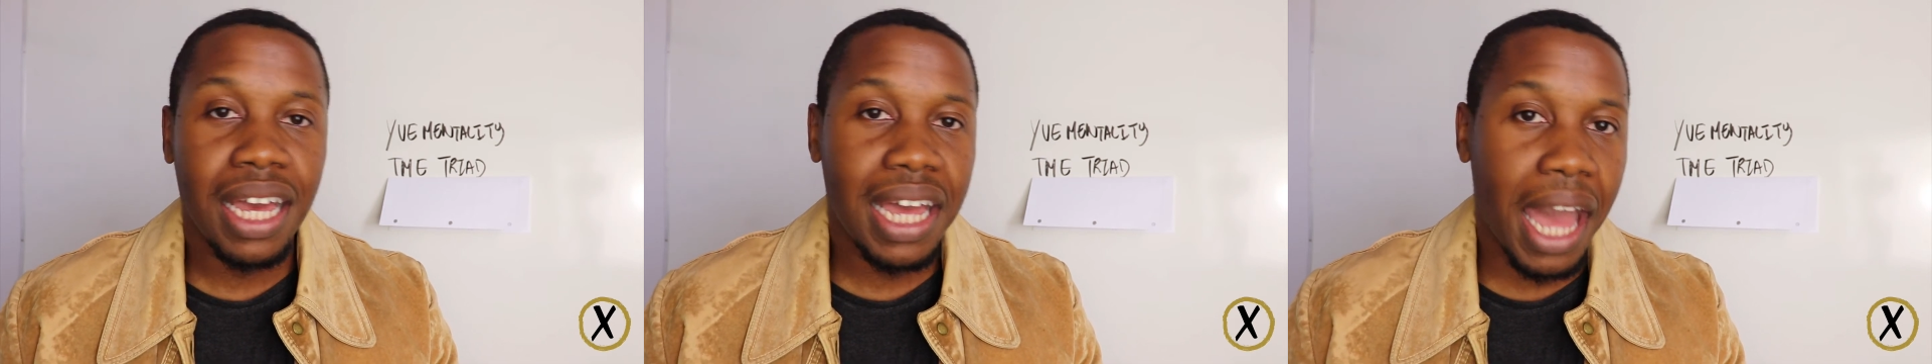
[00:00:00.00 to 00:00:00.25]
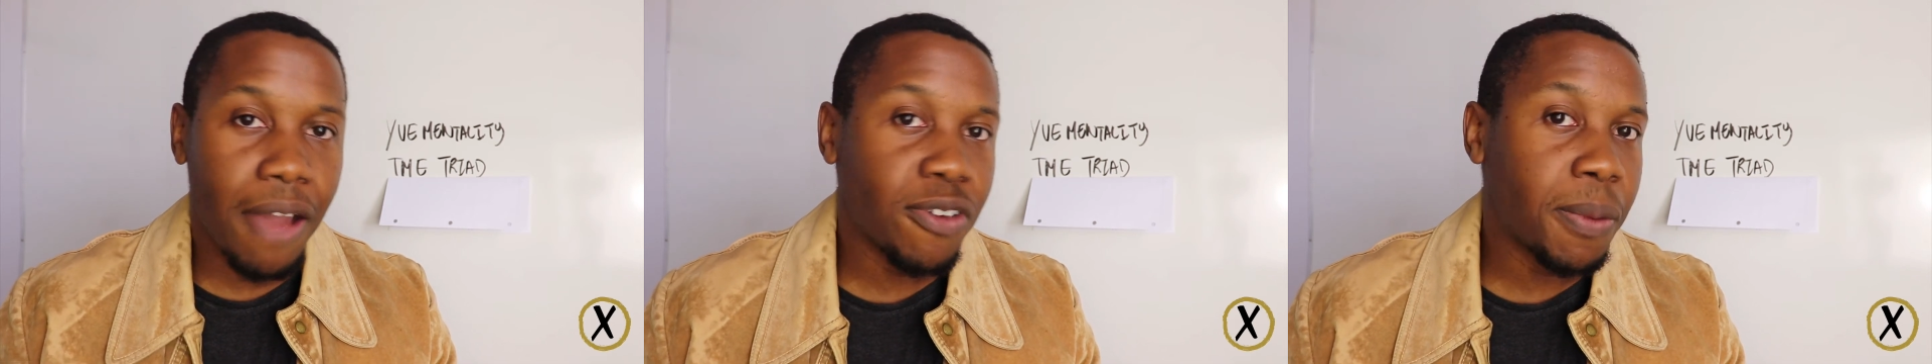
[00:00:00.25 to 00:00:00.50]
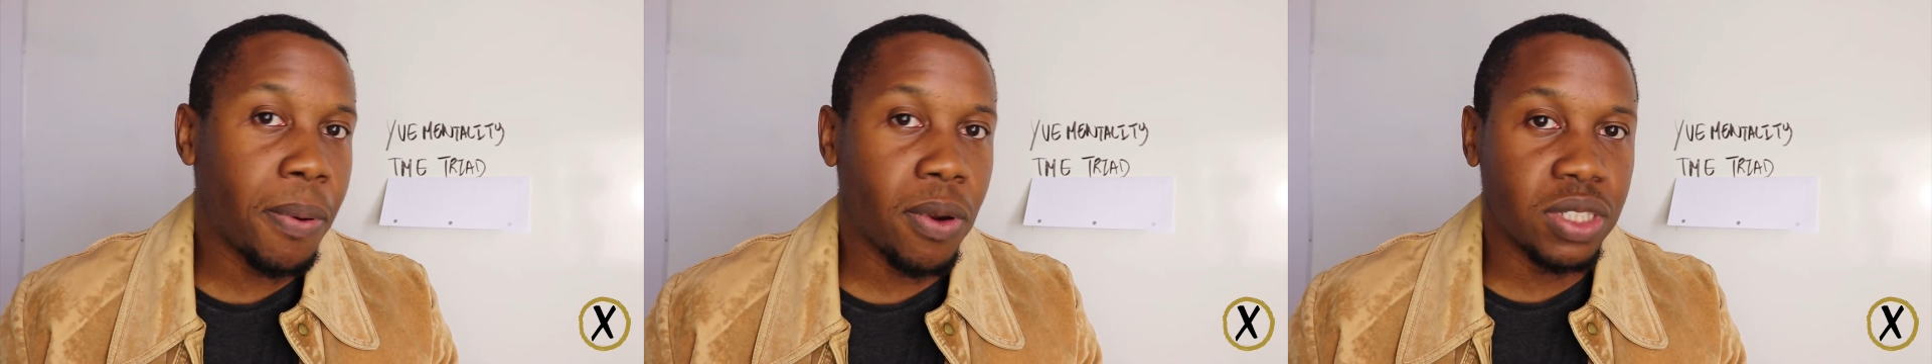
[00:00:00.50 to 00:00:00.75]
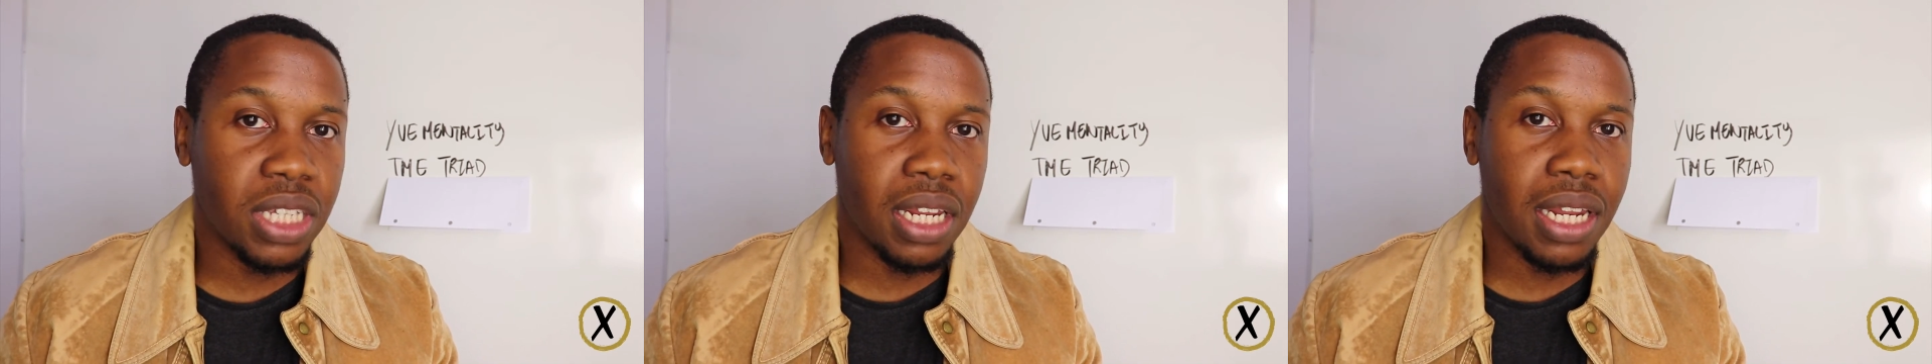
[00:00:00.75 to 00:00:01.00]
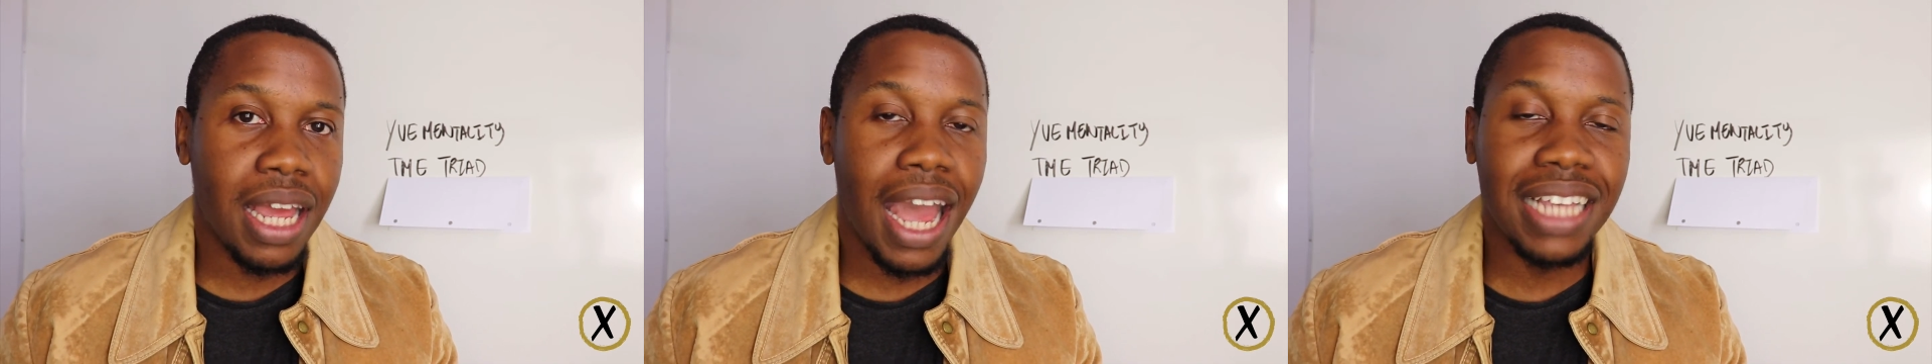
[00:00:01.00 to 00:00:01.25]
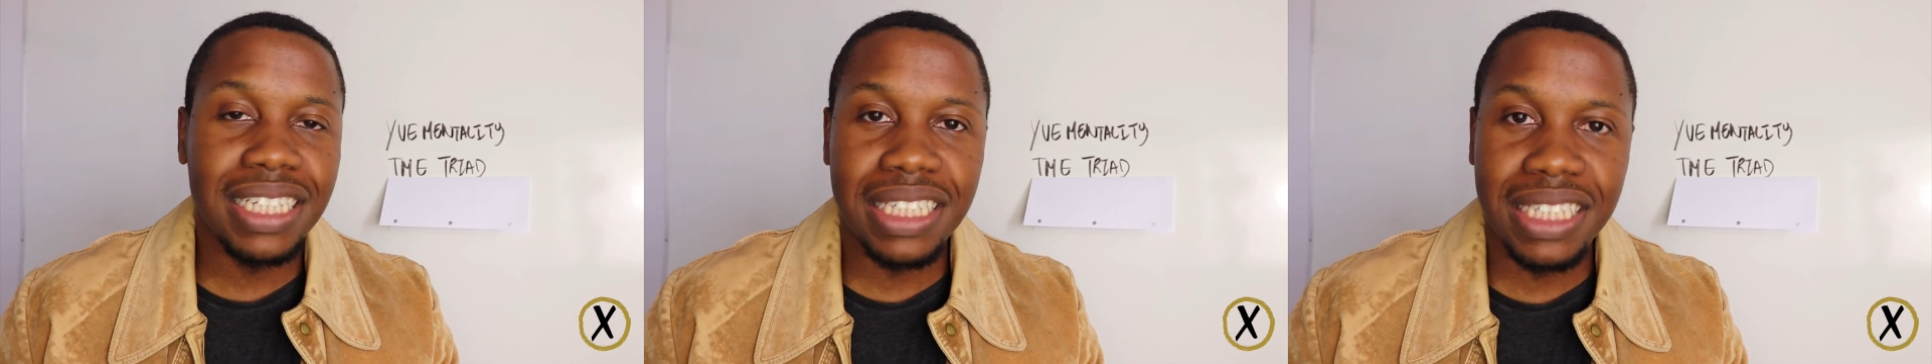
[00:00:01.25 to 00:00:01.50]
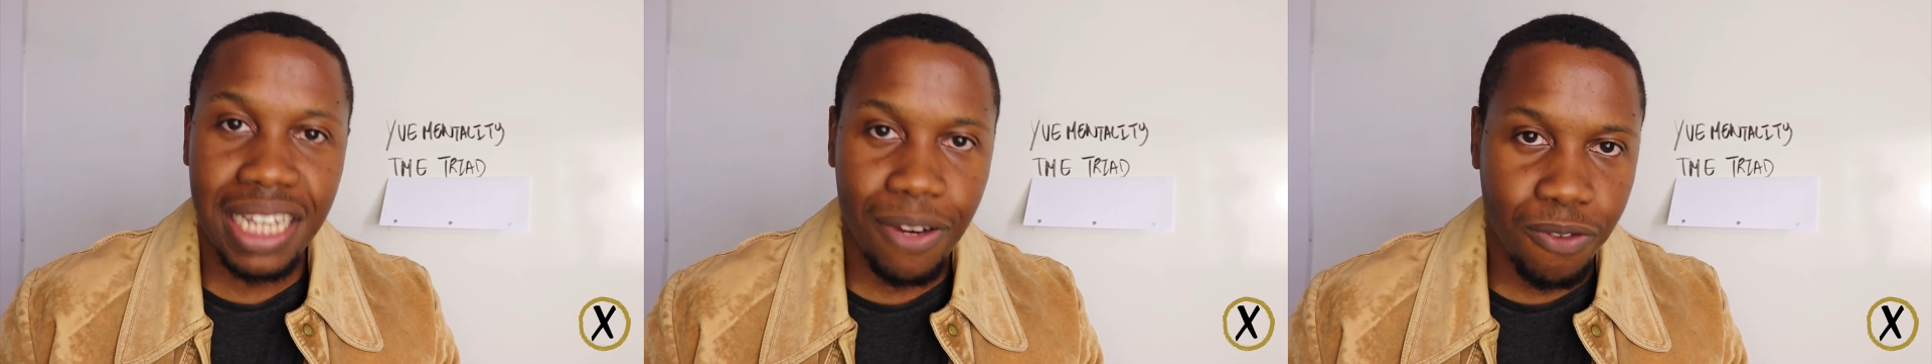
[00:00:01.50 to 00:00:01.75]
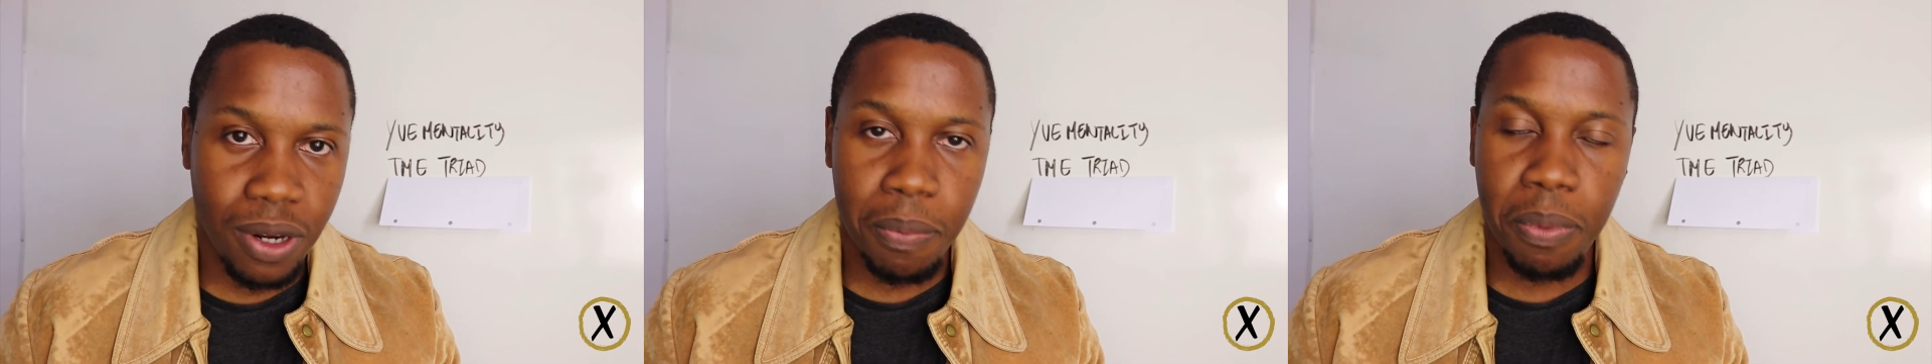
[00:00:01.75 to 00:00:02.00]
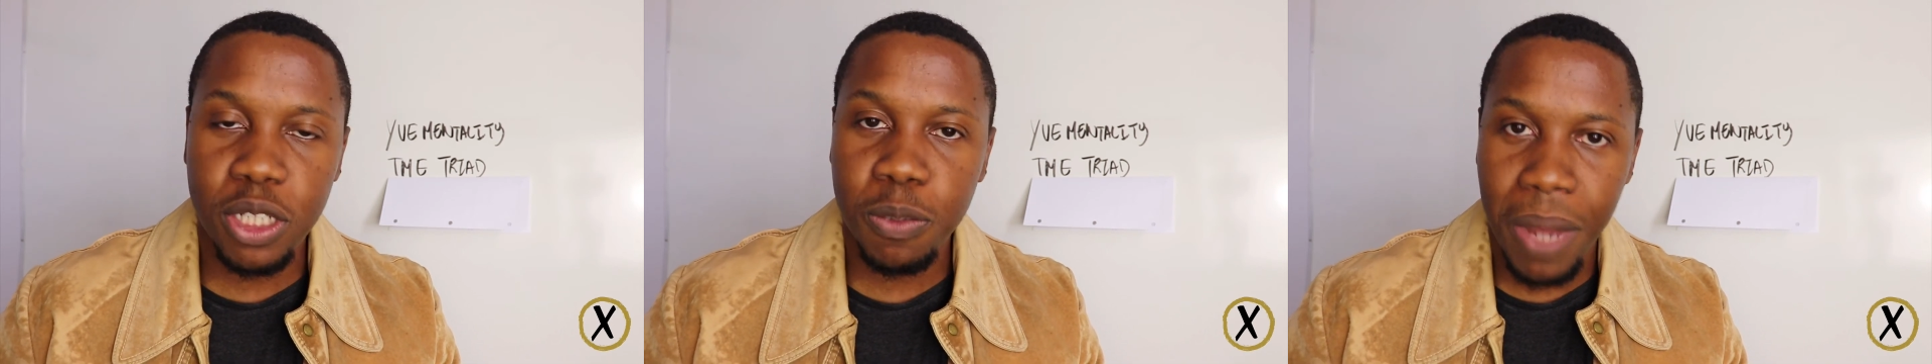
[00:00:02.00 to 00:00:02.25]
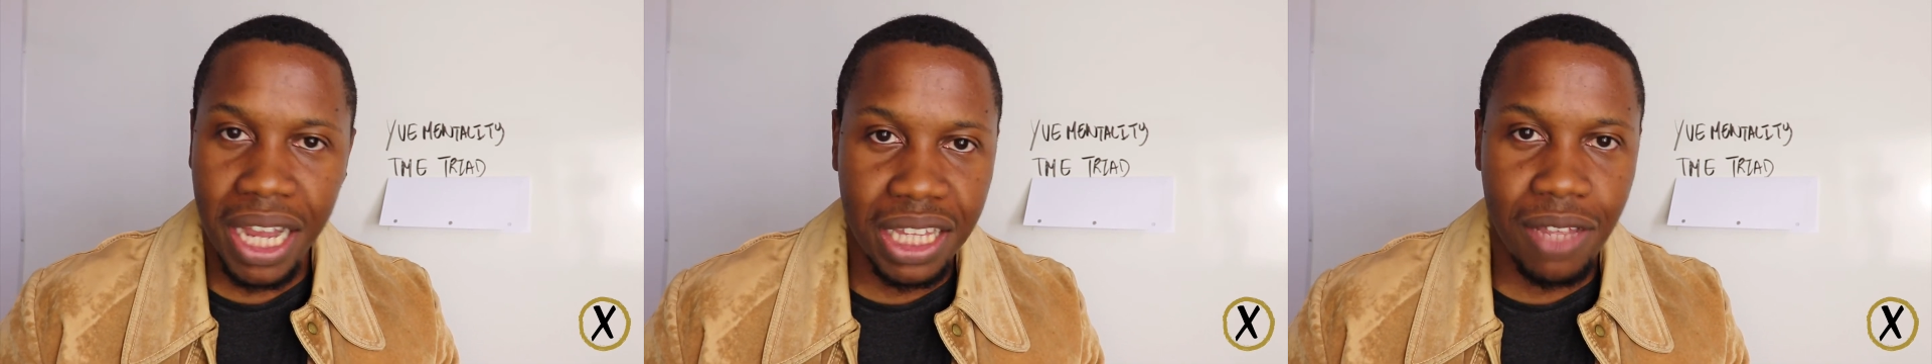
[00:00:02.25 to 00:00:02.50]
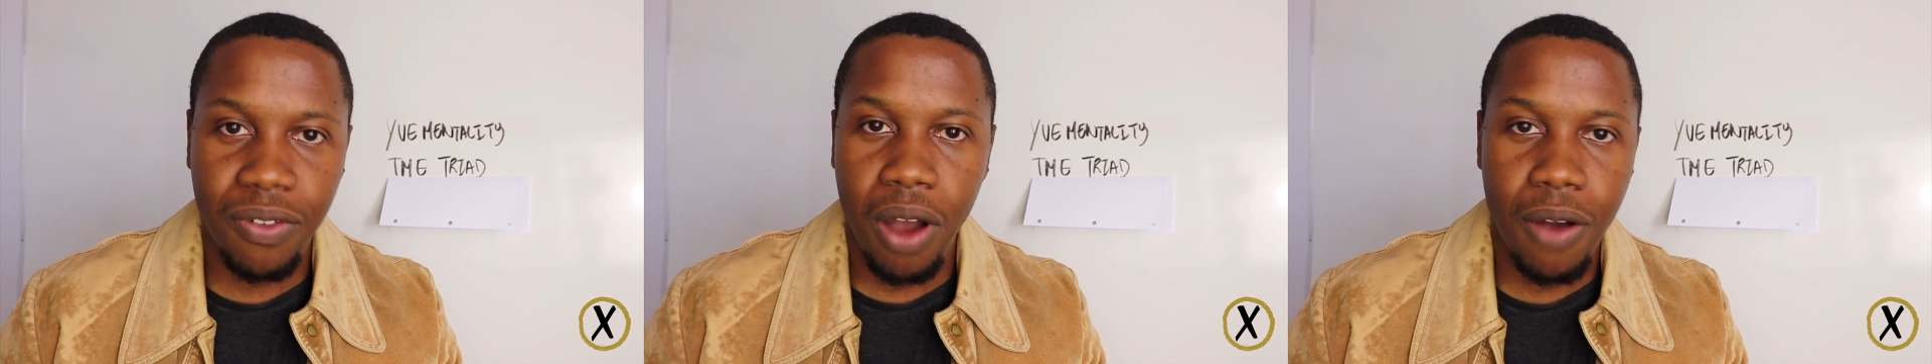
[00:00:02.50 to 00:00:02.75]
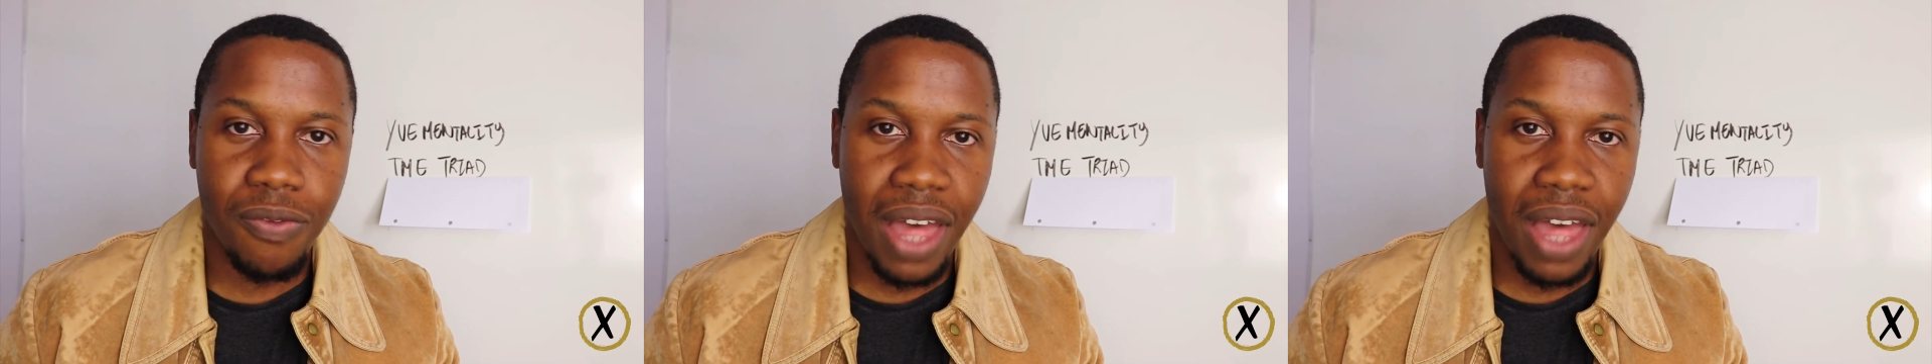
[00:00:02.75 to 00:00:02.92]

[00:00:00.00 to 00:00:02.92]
Every person has a different perspective of